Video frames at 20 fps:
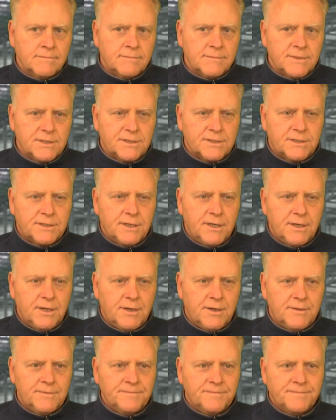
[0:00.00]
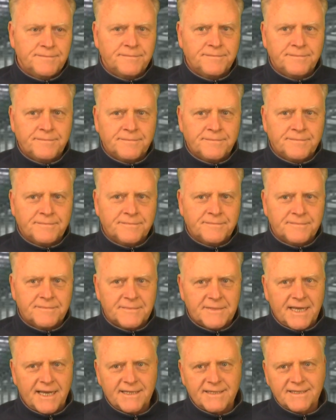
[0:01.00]
So
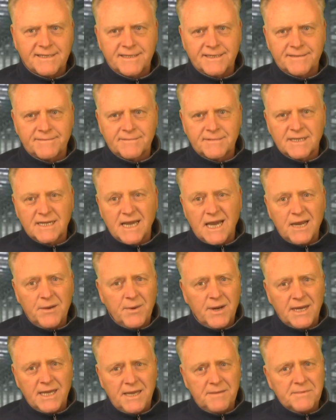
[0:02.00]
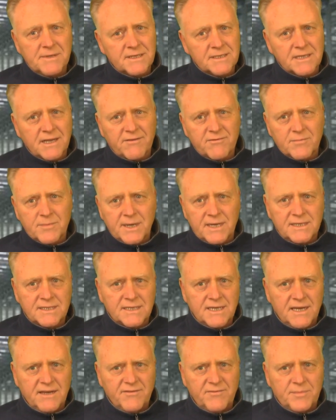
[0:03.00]
that's it. Kind of want to keep this stuff to
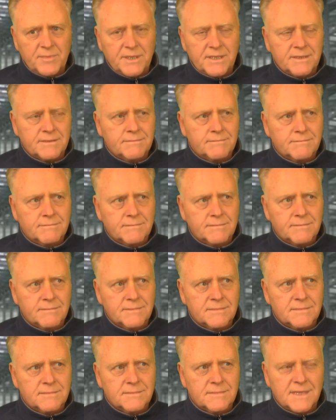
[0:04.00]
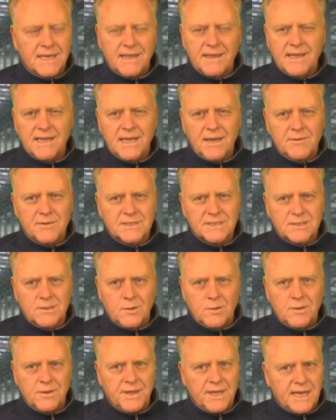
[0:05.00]
myself, but I think I was
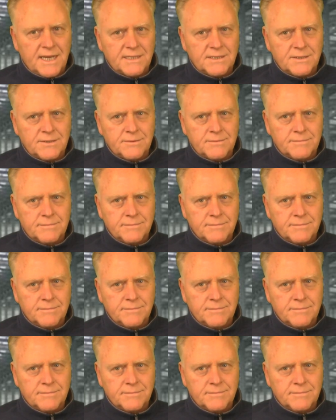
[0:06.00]
told not to.